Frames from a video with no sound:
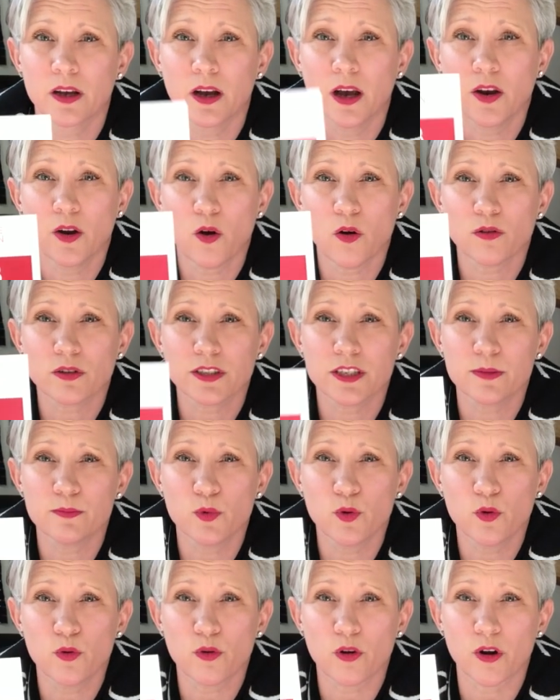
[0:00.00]
An
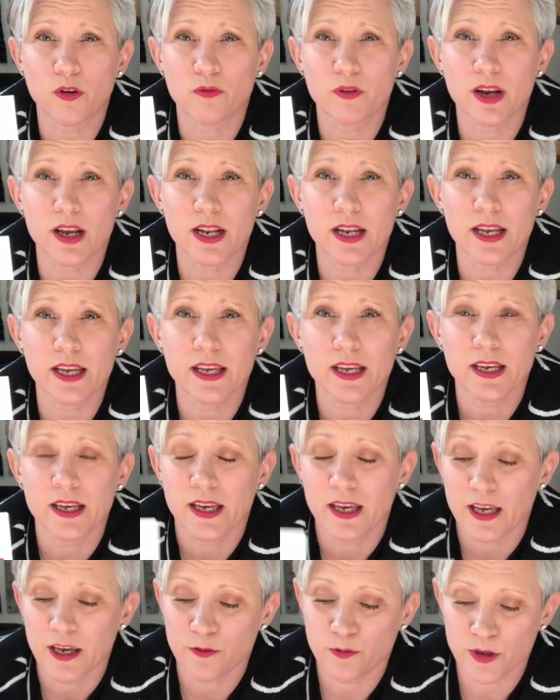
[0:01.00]
oxymoron, really.
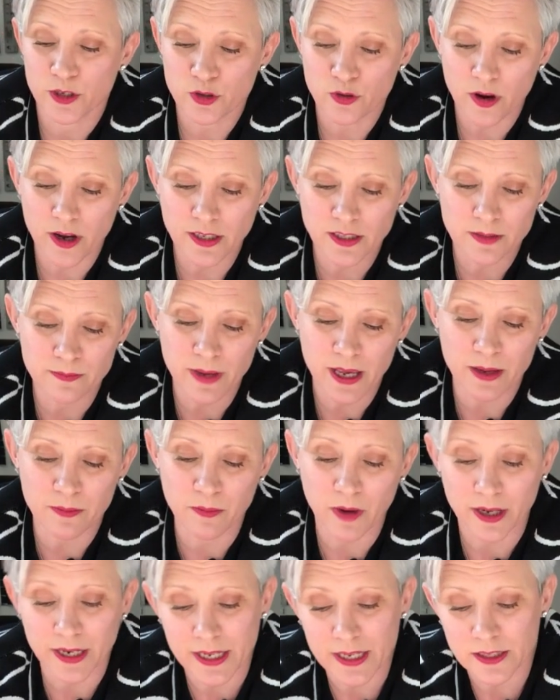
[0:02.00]
If we're trying to make
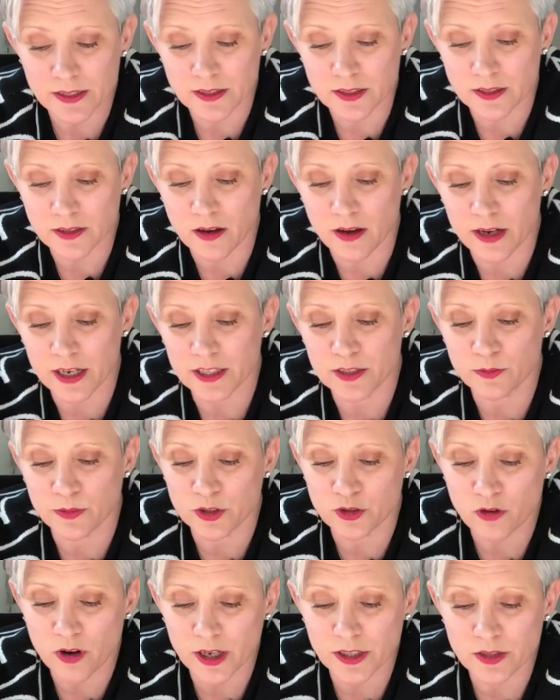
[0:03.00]
money as designers and
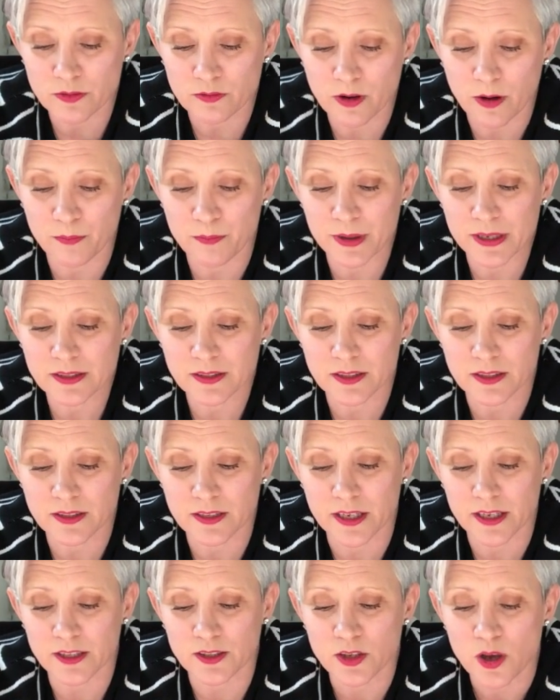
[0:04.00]
we're trying to run
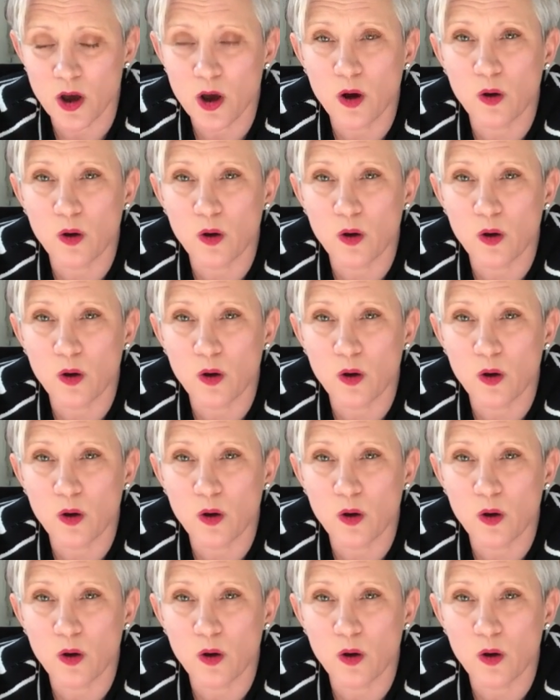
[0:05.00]
businesses,